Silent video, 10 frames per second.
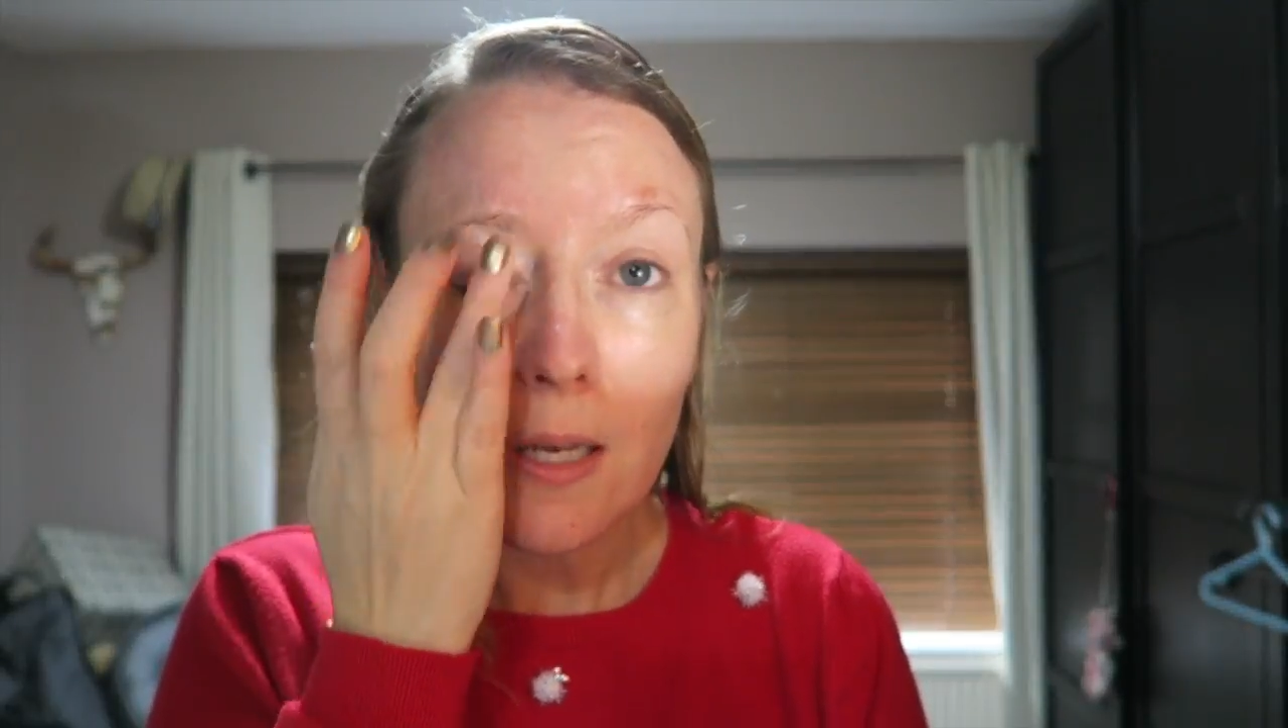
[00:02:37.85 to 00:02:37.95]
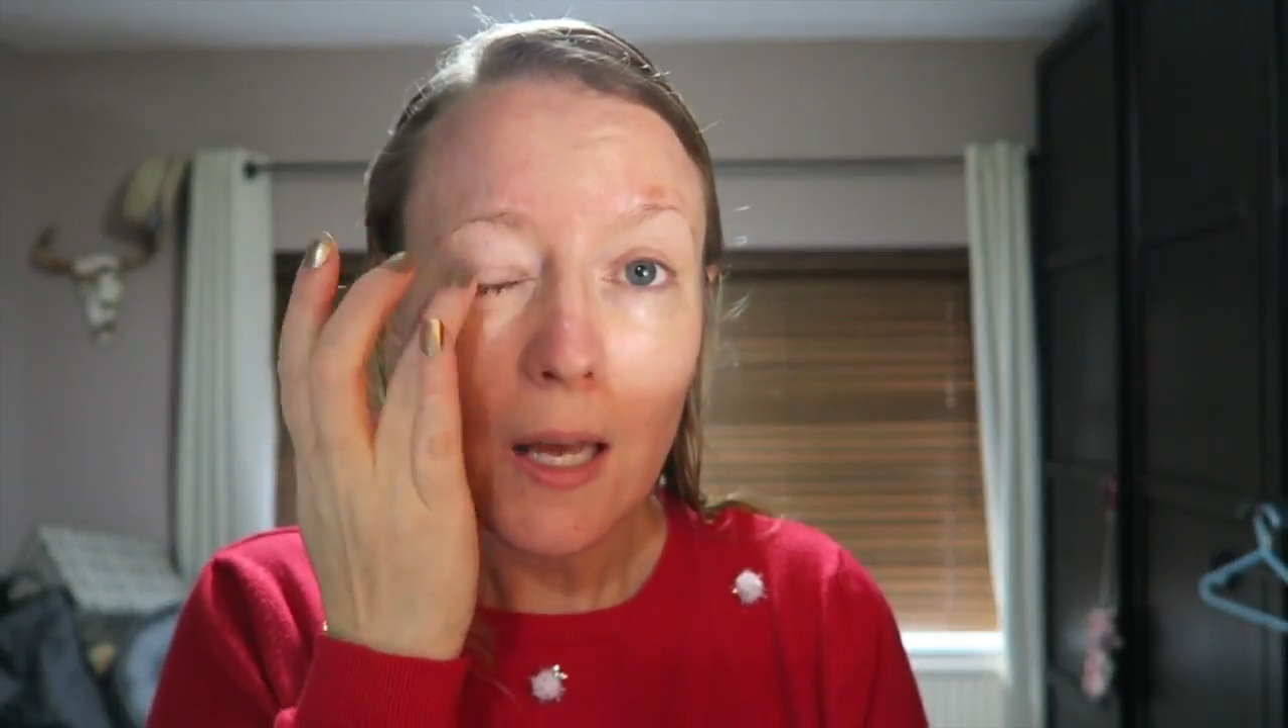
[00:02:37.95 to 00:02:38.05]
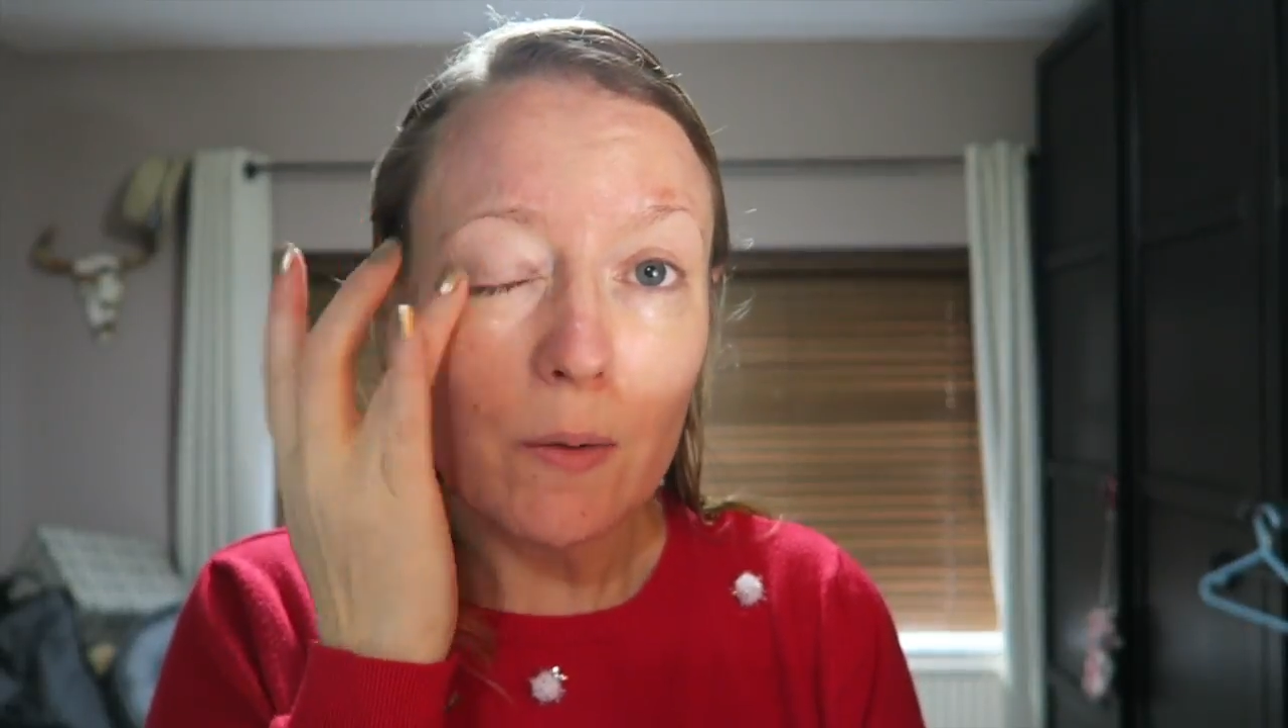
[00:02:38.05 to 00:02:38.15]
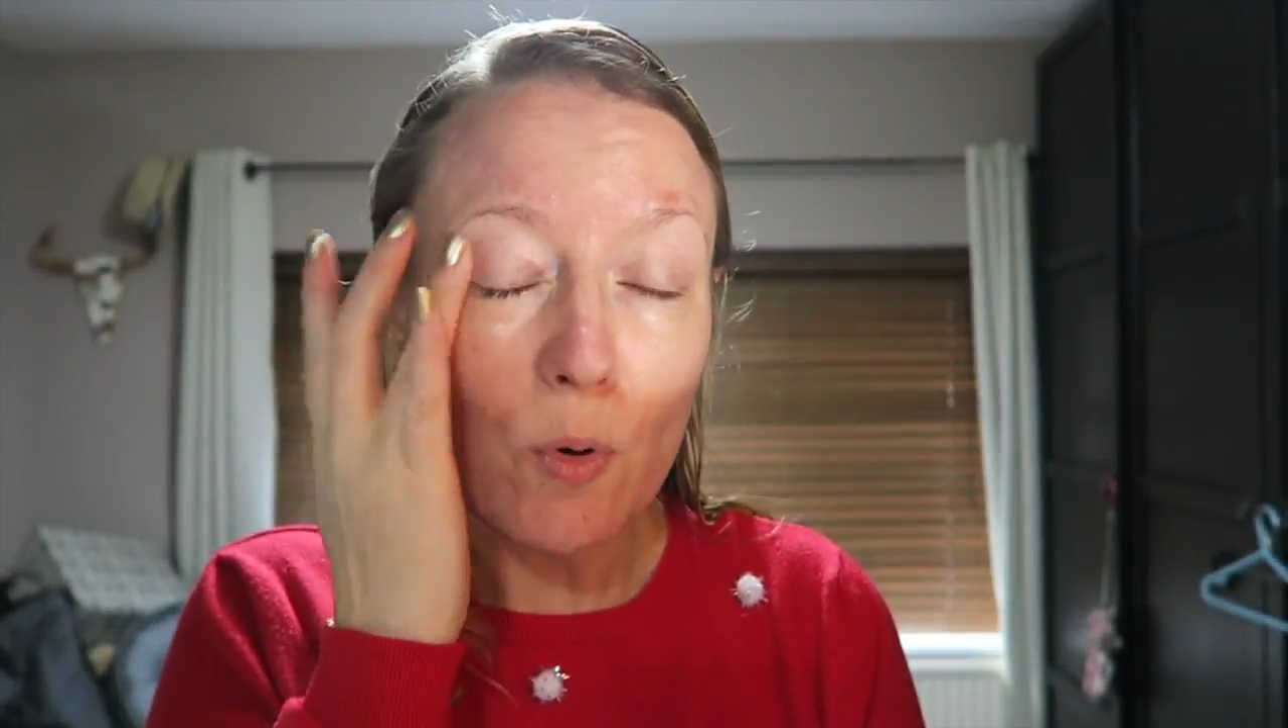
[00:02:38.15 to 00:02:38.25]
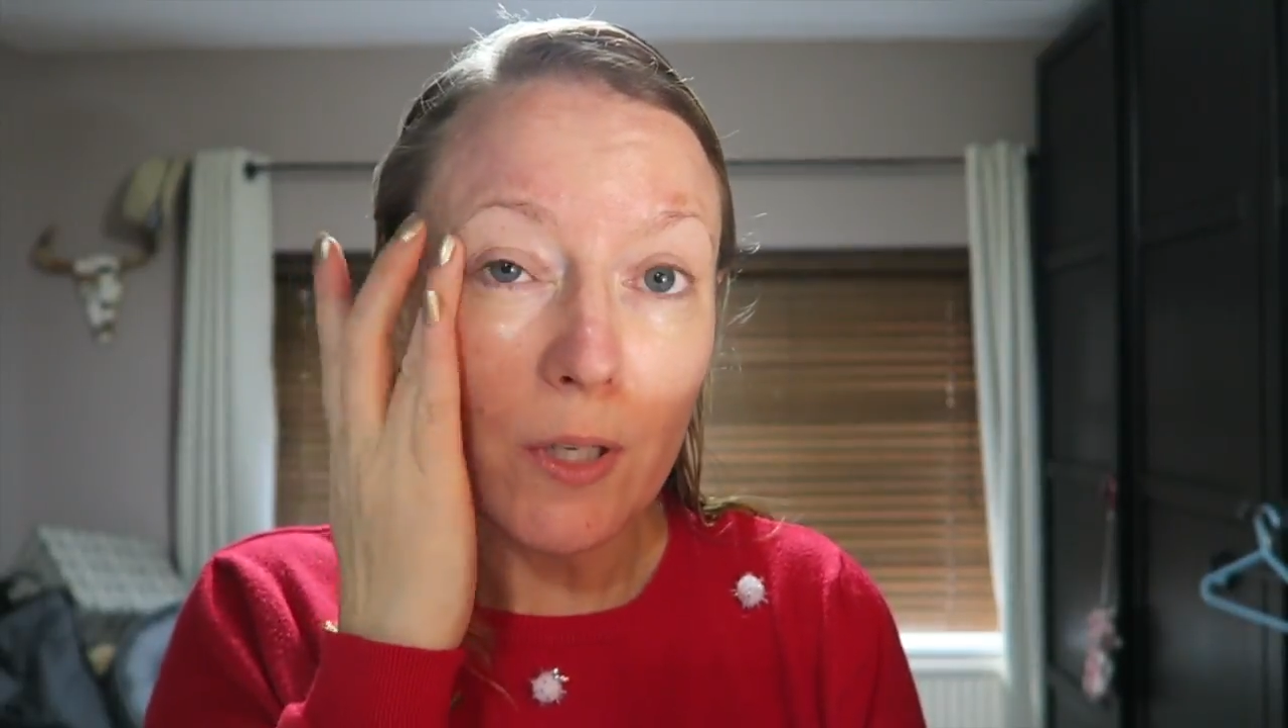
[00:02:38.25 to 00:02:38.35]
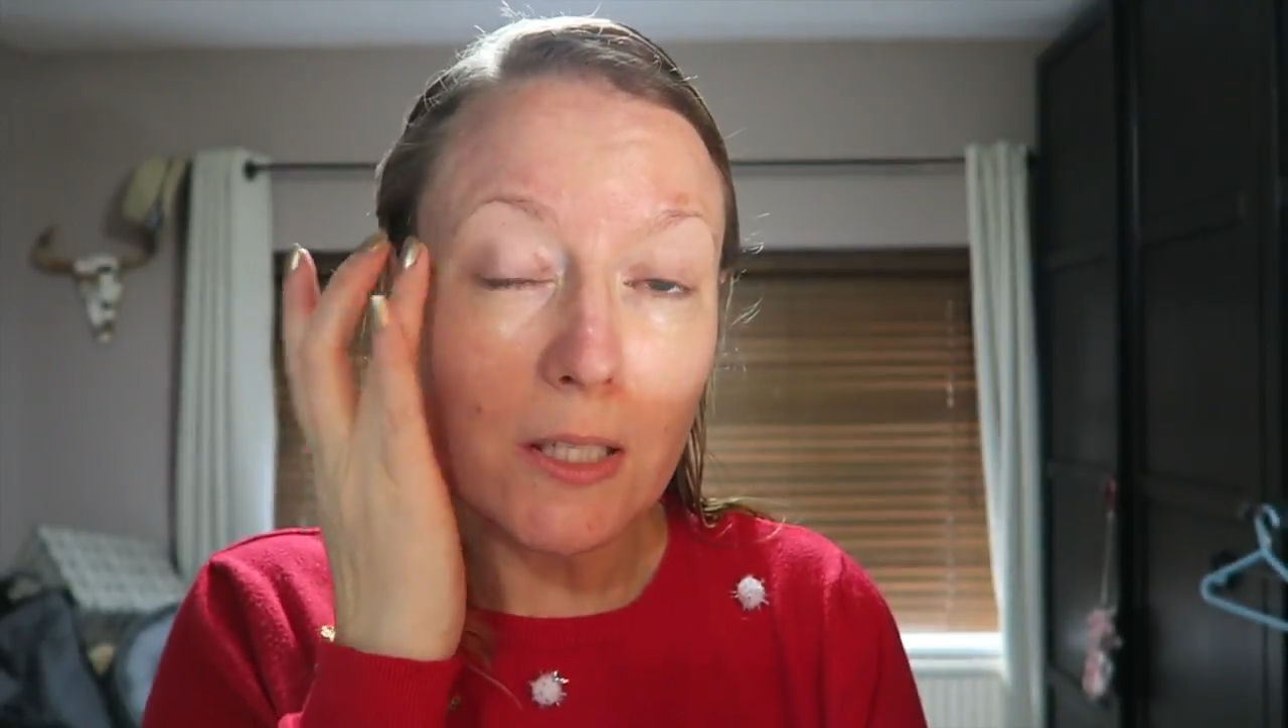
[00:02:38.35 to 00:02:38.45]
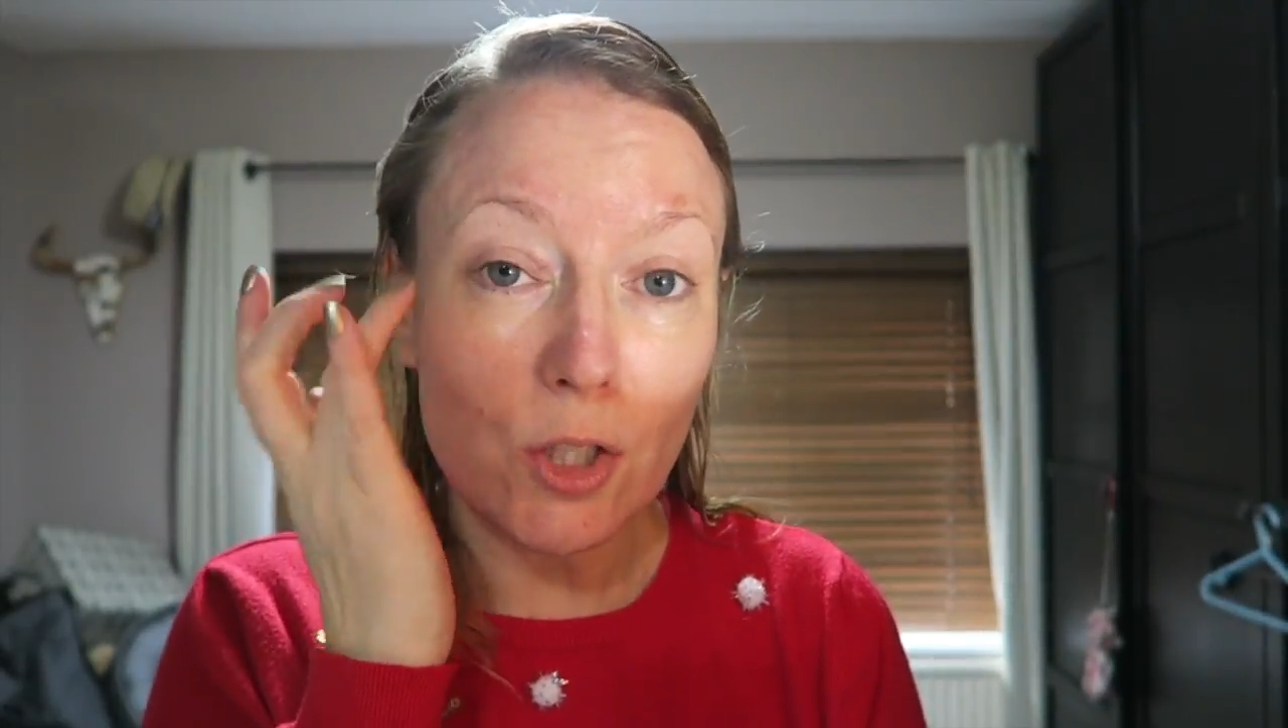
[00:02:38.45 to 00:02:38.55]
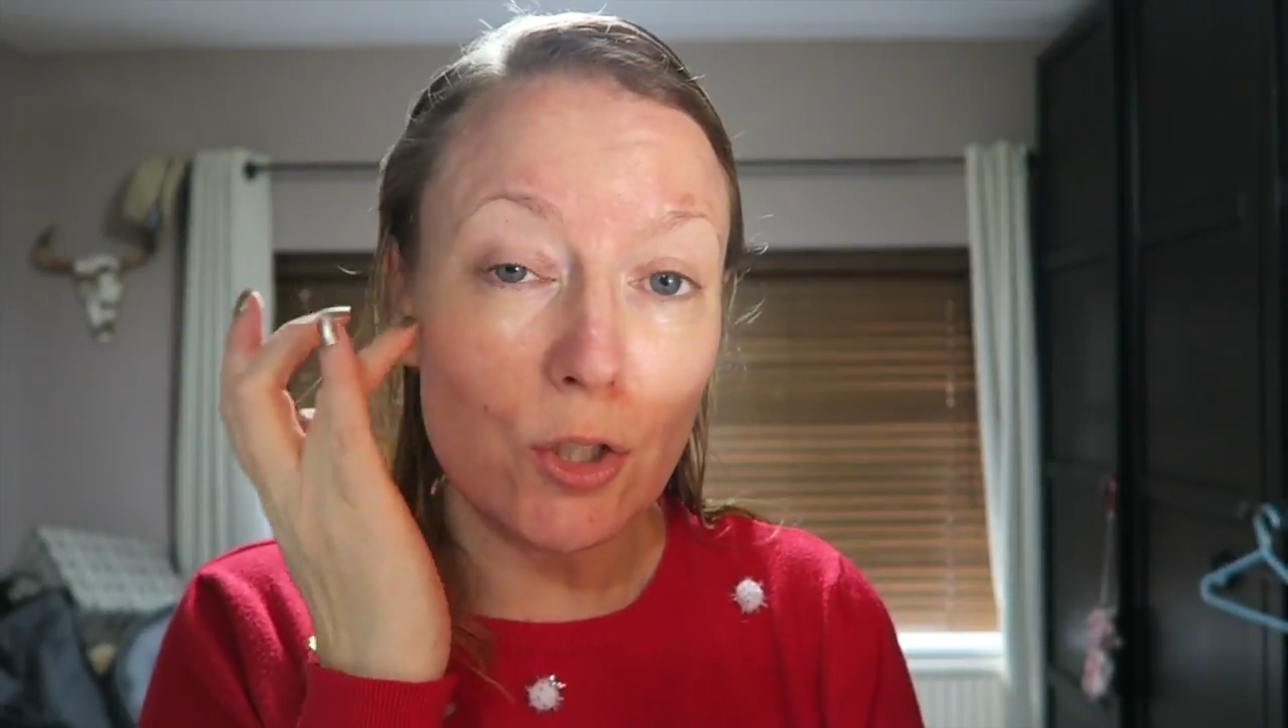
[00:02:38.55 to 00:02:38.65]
how important it is to